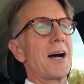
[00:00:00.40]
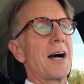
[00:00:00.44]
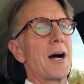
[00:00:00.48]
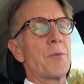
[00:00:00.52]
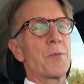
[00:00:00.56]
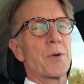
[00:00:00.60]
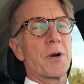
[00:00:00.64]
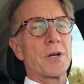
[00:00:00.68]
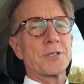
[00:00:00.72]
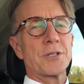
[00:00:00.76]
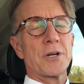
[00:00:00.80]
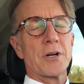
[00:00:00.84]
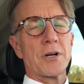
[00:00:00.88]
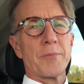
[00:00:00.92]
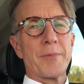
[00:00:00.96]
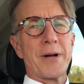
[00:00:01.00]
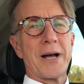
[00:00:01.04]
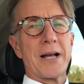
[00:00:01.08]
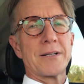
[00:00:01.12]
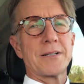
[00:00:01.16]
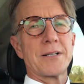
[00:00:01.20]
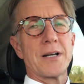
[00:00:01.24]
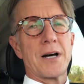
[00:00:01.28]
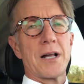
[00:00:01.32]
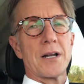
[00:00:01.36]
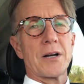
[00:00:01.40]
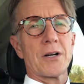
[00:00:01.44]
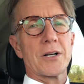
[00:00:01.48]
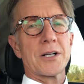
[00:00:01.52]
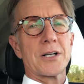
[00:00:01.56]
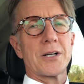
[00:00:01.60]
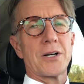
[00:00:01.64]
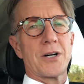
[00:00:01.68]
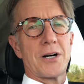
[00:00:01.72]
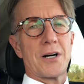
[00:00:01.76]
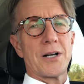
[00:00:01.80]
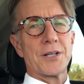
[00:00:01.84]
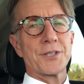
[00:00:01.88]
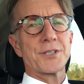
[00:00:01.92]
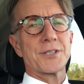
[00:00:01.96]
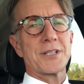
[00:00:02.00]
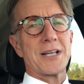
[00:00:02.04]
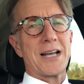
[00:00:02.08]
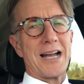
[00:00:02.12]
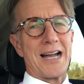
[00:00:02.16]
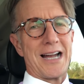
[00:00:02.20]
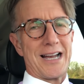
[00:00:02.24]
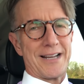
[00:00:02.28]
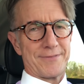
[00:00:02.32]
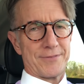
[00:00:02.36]
I want to talk about dollar cost
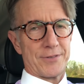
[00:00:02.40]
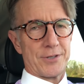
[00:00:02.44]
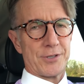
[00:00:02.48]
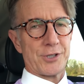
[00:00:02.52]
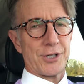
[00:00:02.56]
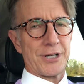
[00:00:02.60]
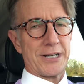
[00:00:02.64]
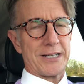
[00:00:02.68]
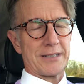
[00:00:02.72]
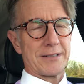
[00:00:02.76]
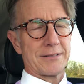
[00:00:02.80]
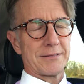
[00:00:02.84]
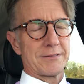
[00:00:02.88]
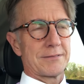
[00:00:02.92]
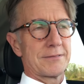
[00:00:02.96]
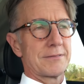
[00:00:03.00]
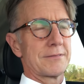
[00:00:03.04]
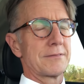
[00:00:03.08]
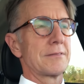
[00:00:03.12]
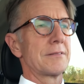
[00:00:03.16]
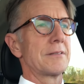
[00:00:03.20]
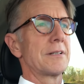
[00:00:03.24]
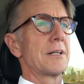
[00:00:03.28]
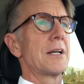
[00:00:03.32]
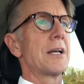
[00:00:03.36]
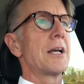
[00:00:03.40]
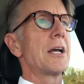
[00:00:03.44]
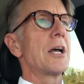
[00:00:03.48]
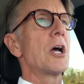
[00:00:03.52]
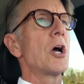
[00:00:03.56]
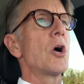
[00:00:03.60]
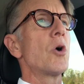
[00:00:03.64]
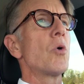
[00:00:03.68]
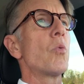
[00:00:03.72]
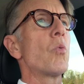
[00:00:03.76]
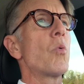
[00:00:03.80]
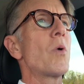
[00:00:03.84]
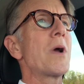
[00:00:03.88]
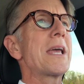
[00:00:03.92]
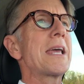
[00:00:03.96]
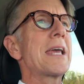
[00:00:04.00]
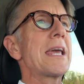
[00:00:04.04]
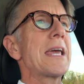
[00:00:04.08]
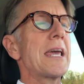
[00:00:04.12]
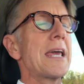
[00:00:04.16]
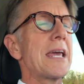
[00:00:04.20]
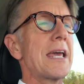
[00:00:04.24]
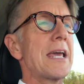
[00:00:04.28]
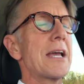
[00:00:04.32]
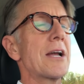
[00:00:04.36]
averaging. We
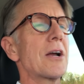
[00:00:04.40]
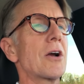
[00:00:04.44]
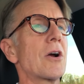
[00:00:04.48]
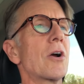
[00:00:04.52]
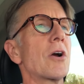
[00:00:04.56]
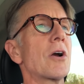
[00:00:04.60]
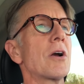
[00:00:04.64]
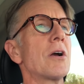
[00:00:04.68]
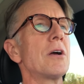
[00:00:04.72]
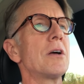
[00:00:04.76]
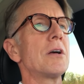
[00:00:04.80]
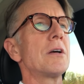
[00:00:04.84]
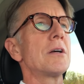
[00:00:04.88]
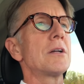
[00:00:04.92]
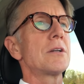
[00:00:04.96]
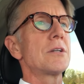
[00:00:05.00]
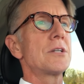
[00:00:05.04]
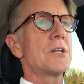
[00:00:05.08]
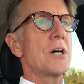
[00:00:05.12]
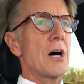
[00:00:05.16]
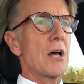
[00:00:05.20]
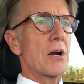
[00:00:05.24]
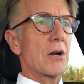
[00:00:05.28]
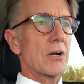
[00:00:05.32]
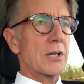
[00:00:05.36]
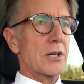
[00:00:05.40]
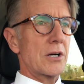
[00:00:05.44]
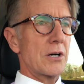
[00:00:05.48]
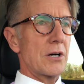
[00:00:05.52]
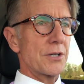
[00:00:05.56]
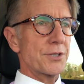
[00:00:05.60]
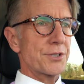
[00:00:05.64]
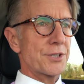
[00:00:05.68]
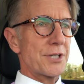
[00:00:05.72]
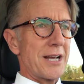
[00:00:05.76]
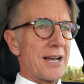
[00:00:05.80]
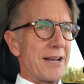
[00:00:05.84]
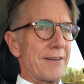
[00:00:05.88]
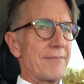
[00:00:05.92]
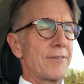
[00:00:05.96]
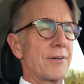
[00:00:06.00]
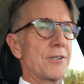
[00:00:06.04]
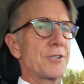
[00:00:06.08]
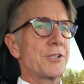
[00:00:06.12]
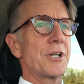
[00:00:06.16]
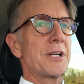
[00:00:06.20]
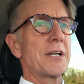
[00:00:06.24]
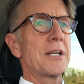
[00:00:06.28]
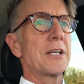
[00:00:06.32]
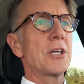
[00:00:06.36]
hear dollar cost
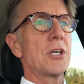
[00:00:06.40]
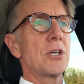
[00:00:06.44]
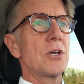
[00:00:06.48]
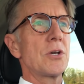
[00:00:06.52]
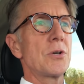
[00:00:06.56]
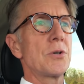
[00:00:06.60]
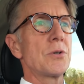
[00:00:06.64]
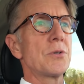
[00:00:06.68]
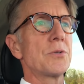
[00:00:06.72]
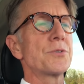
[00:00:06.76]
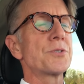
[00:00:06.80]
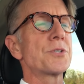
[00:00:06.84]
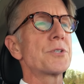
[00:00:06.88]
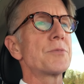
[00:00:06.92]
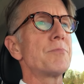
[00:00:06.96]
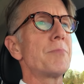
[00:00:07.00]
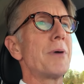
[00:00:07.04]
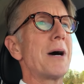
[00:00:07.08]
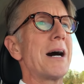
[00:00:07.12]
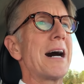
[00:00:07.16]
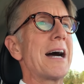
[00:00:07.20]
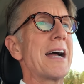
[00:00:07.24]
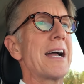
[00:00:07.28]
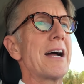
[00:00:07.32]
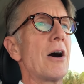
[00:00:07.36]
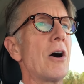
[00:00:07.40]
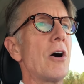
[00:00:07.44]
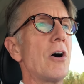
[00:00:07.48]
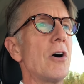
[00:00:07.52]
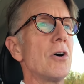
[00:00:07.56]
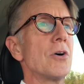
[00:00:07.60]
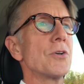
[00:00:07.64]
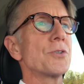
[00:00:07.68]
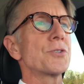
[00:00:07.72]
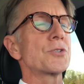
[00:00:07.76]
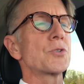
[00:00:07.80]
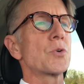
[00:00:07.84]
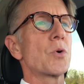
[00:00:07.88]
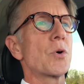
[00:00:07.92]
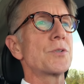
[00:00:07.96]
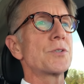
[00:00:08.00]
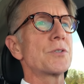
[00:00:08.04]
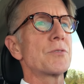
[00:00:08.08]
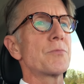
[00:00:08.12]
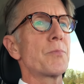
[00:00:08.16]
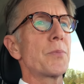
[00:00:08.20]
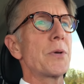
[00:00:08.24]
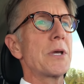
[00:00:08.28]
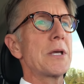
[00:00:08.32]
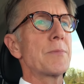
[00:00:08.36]
averaging used by all sorts
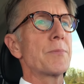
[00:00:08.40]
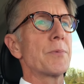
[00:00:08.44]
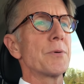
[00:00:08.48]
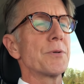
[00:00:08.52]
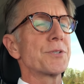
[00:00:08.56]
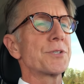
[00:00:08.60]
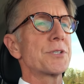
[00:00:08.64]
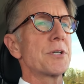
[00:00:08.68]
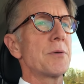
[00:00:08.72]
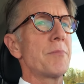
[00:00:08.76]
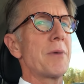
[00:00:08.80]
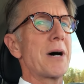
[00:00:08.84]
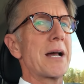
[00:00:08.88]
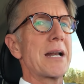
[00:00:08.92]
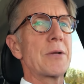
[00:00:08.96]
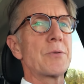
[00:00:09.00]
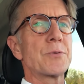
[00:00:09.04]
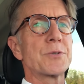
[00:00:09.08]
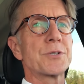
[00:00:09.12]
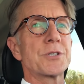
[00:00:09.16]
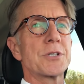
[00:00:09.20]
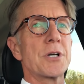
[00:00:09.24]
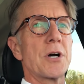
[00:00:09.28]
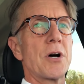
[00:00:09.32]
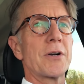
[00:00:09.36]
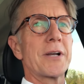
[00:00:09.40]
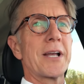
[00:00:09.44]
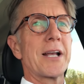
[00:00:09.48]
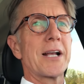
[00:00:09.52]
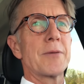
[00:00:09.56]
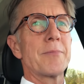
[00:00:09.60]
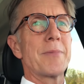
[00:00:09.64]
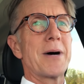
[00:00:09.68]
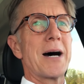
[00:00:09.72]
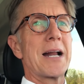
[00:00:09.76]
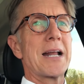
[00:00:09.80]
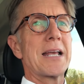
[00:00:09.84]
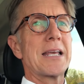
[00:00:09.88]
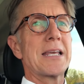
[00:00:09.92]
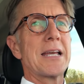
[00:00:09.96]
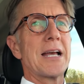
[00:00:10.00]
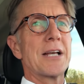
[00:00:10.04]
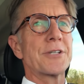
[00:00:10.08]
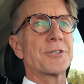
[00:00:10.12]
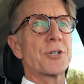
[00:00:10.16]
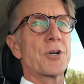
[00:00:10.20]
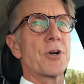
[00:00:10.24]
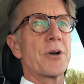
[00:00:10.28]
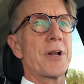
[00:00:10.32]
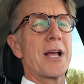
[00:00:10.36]
of people. Somebody was talking about it
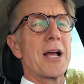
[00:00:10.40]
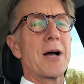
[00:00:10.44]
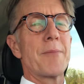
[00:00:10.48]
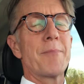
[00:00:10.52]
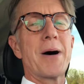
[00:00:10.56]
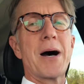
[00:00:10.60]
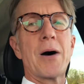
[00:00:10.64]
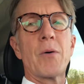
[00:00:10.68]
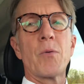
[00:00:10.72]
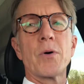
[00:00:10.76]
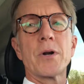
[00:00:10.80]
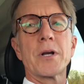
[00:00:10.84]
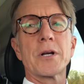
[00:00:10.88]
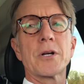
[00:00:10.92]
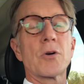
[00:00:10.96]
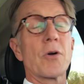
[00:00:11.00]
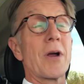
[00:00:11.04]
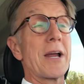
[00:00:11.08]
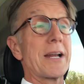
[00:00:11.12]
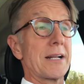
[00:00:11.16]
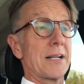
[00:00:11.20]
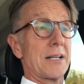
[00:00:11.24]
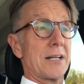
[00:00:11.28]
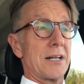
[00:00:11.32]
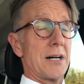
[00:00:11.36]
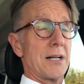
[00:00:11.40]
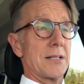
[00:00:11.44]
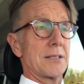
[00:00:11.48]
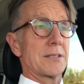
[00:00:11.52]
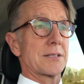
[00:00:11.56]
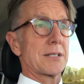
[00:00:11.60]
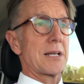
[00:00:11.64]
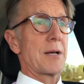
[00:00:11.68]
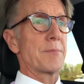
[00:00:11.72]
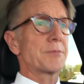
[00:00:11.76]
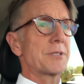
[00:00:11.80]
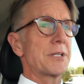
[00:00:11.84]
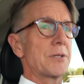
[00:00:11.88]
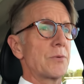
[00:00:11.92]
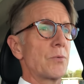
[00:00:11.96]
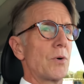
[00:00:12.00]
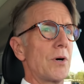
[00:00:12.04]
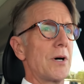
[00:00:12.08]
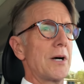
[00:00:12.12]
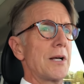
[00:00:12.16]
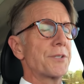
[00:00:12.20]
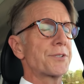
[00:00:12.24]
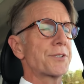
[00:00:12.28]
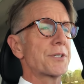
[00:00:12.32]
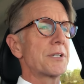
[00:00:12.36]
yesterday about what a great concept it
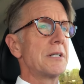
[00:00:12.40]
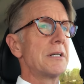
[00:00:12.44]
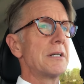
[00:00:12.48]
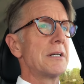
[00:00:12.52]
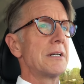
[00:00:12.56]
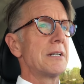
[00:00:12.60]
was.